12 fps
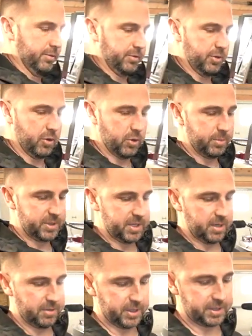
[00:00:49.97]

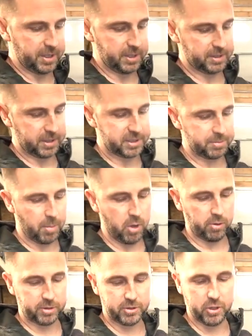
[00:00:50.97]
Tubes, this is a
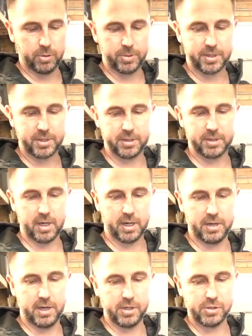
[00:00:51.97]
smaller tube, this is a
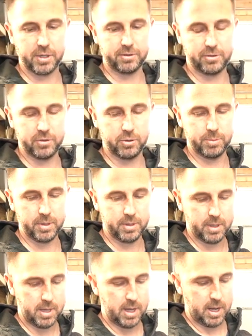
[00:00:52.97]
Ninja tube.
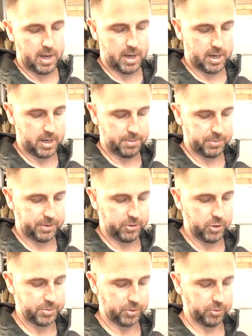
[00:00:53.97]

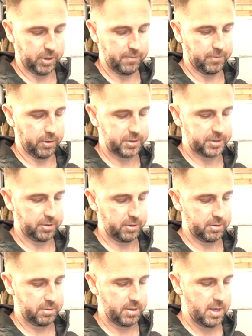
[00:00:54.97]
Tubes are really
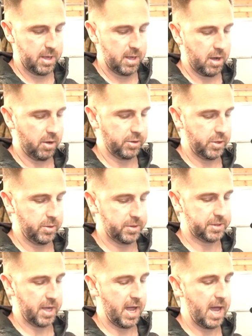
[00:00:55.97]
versatile. I'll
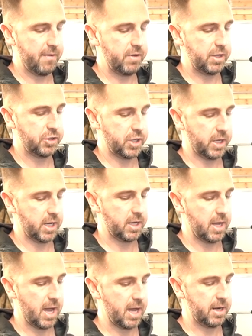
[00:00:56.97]
use the heavy
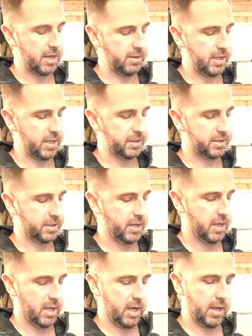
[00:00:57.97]
jigging head in these,
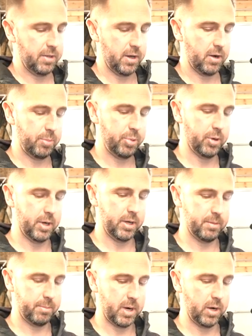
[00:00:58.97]
and then I'll
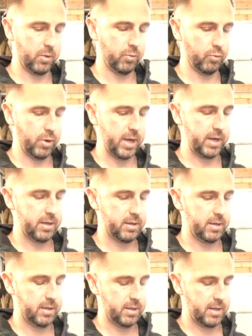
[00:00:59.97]
put my own rig.
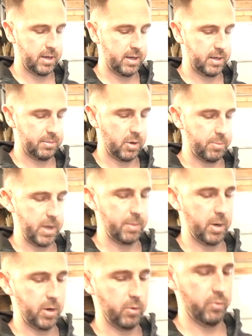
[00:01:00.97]
I'll make
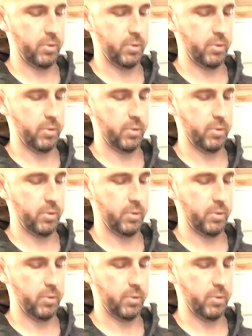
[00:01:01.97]
my own